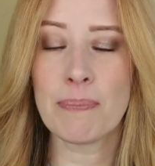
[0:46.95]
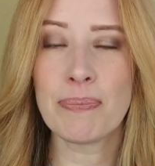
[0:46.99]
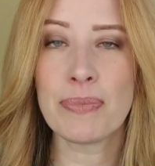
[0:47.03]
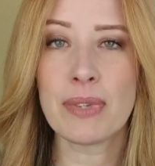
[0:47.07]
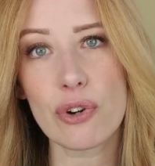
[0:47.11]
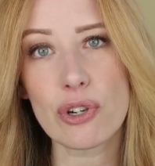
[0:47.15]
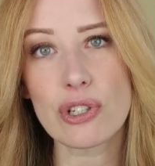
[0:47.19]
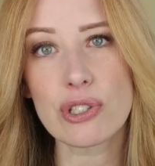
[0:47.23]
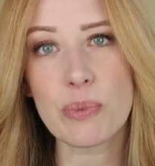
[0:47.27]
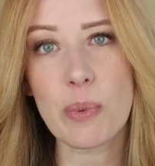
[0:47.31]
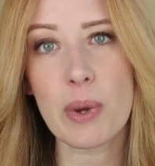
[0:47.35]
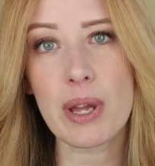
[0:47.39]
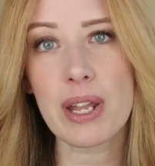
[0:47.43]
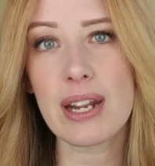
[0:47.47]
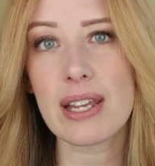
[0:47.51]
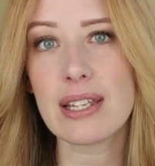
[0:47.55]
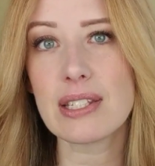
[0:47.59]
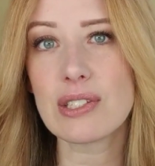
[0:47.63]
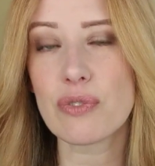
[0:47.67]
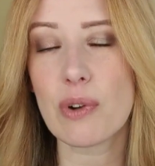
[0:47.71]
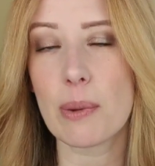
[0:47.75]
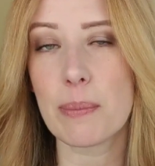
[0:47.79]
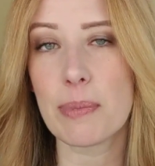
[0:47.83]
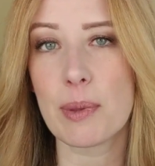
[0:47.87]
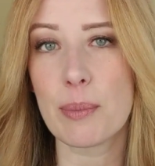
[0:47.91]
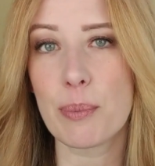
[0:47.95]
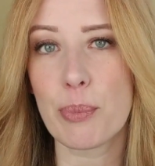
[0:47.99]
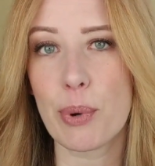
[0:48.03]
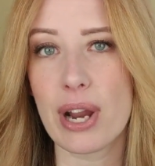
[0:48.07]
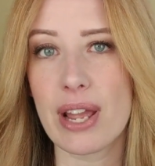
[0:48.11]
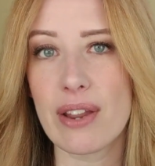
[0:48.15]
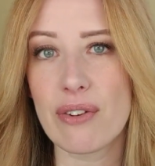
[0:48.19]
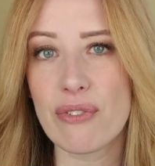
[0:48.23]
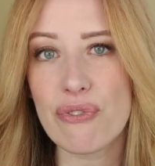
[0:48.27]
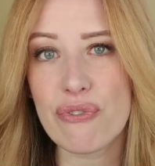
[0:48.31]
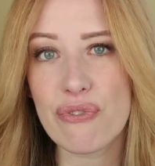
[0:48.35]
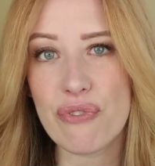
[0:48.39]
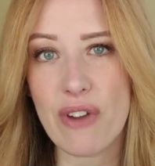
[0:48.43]
The first one is from the
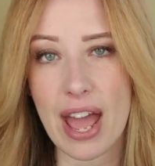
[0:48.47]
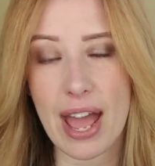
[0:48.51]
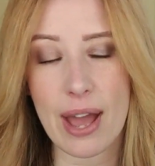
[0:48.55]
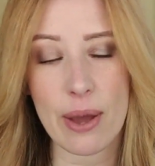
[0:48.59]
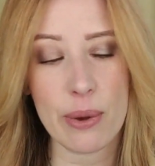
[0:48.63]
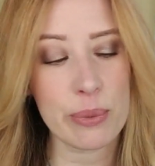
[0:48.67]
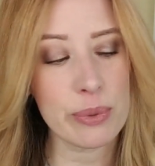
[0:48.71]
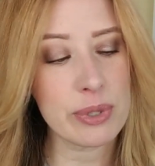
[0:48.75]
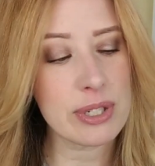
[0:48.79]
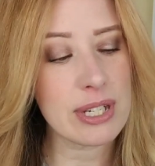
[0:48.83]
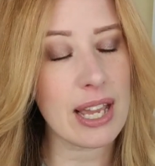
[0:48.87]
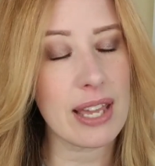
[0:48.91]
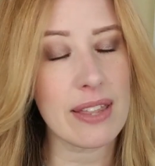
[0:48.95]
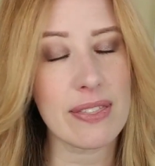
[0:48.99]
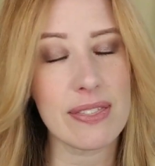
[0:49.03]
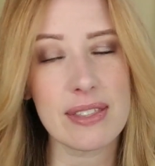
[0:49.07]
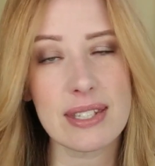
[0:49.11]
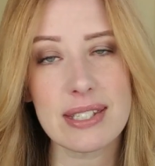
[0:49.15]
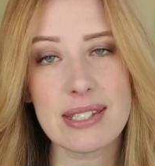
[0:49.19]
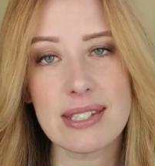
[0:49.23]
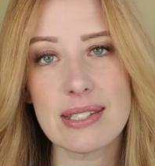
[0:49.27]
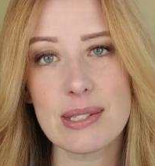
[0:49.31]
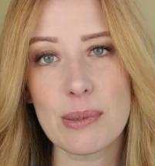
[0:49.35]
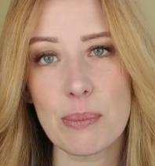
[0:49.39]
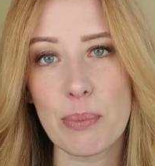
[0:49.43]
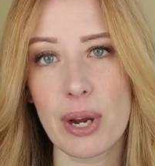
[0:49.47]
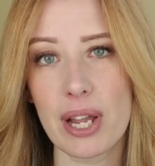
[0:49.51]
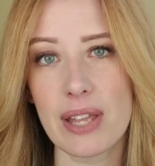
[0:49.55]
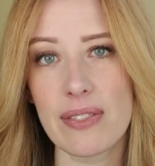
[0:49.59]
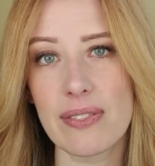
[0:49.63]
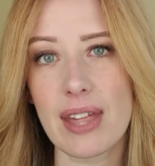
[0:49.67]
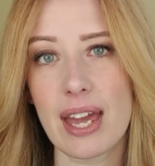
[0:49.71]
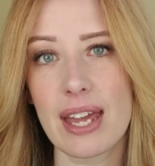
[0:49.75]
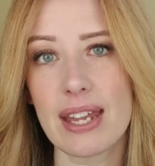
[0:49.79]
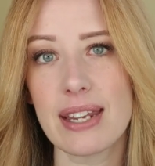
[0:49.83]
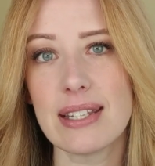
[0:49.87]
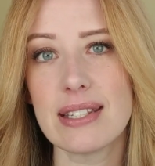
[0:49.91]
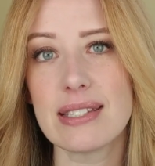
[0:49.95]
brand Found, and this is a
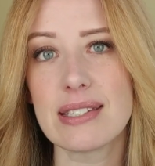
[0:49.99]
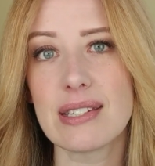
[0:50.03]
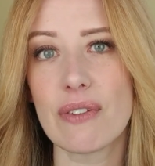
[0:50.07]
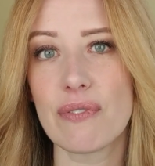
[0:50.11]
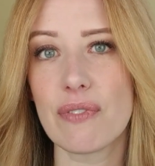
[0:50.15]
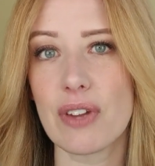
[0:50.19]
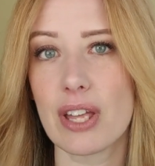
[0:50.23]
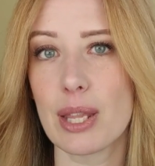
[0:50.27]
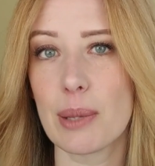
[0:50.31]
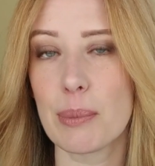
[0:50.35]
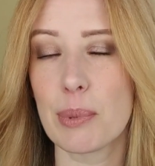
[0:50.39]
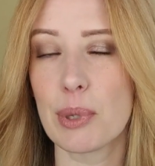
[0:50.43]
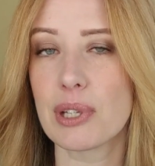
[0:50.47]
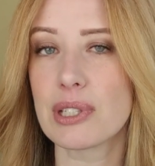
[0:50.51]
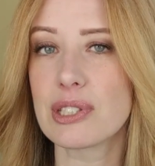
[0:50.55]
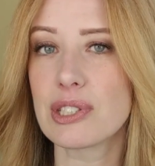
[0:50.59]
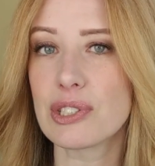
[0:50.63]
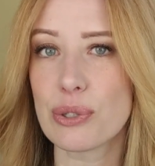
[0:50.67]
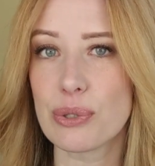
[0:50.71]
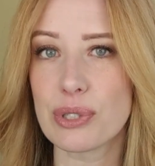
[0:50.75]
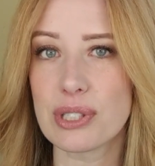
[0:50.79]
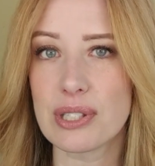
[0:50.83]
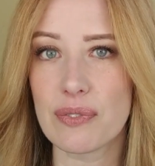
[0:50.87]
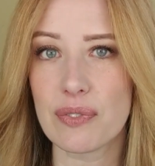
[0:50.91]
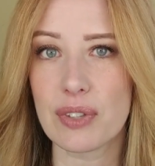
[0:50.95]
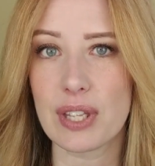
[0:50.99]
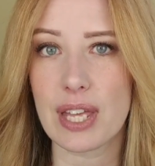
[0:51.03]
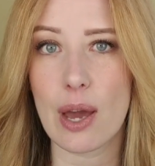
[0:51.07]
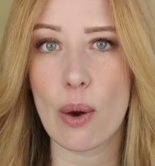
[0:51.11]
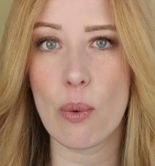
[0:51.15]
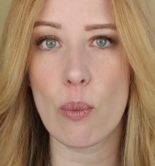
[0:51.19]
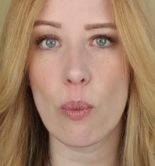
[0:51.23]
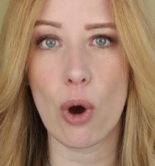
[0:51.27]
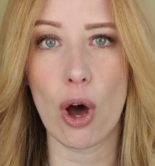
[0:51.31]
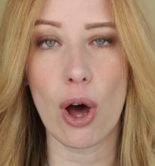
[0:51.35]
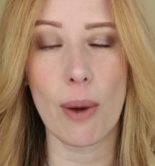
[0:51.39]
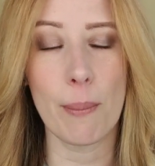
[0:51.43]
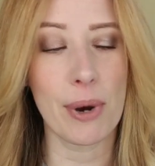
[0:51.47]
brand that is available exclusively
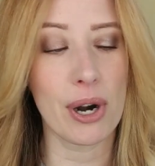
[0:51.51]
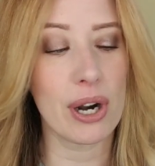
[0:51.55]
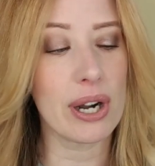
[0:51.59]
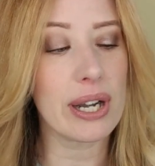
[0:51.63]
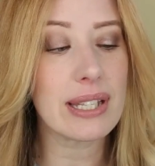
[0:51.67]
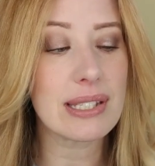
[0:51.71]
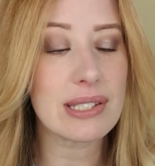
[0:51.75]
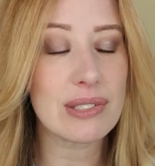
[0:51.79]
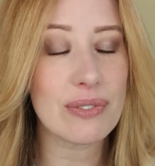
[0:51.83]
at Walmart.